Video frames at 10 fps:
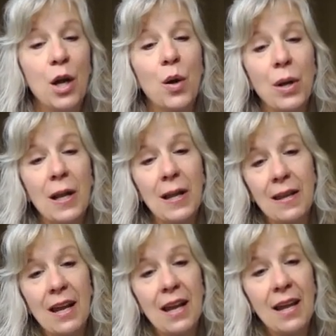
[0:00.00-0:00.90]
Well,
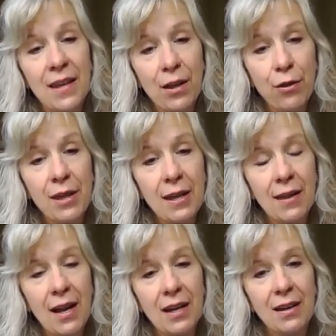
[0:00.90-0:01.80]
and the other thing that
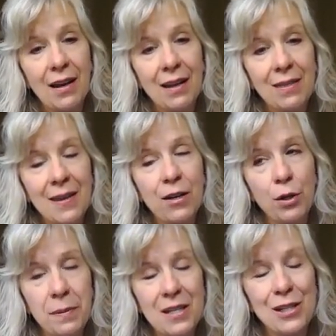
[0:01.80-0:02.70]
I think
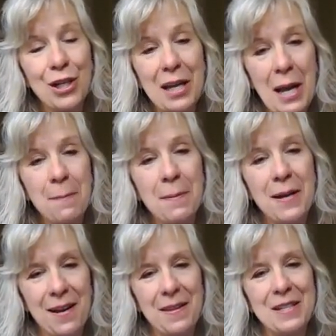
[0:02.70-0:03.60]
could potentially happen
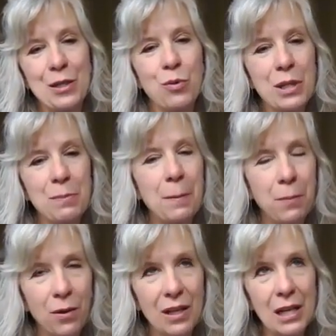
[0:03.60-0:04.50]
out of this is once
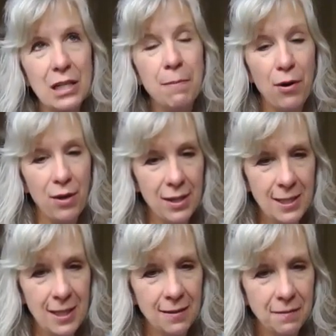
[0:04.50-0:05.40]
people experience
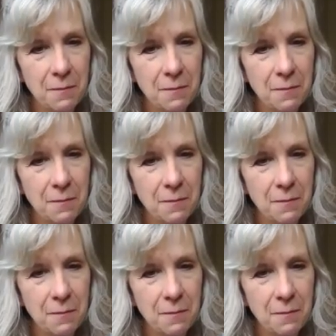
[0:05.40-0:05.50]
it,